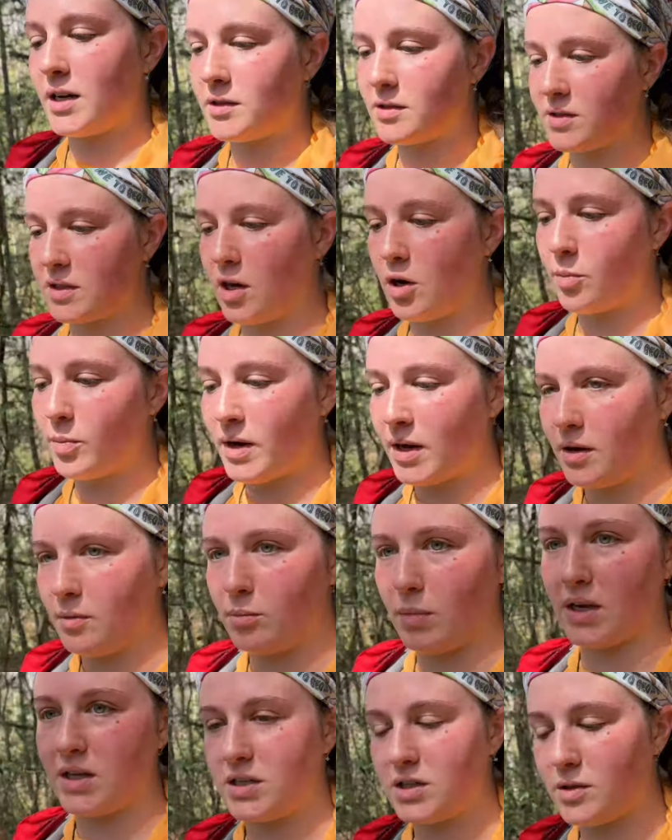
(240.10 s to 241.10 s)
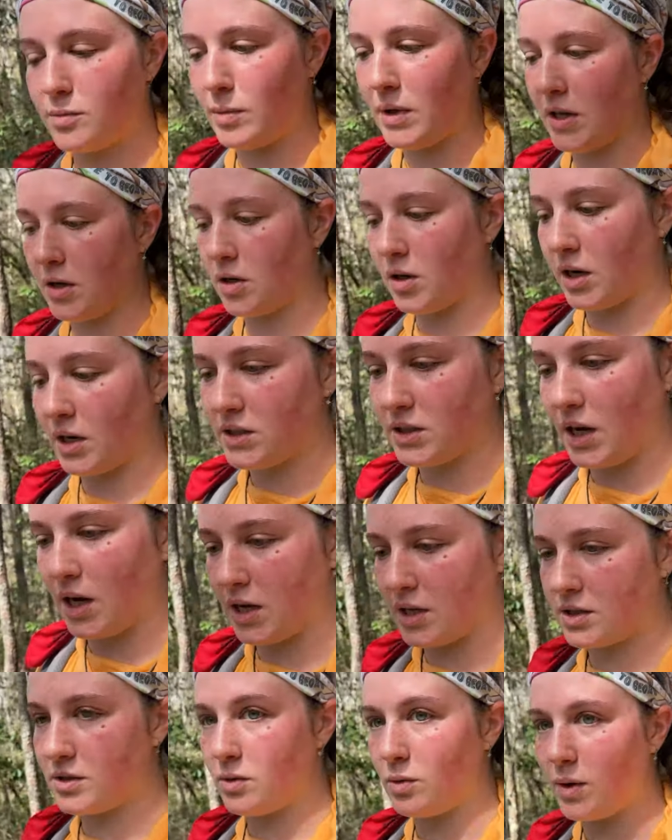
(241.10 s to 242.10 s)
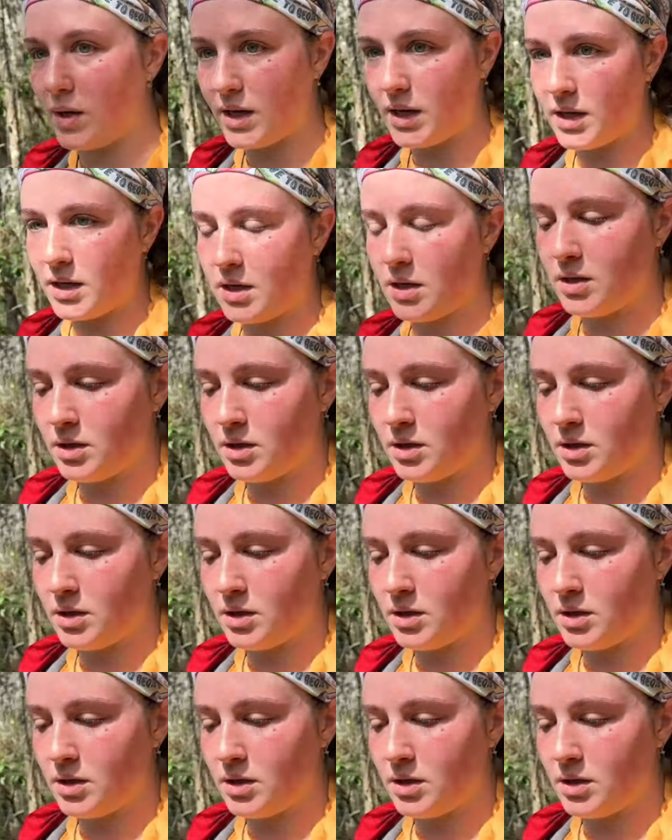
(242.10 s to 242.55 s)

of slow, but might just meet her at Toxaway.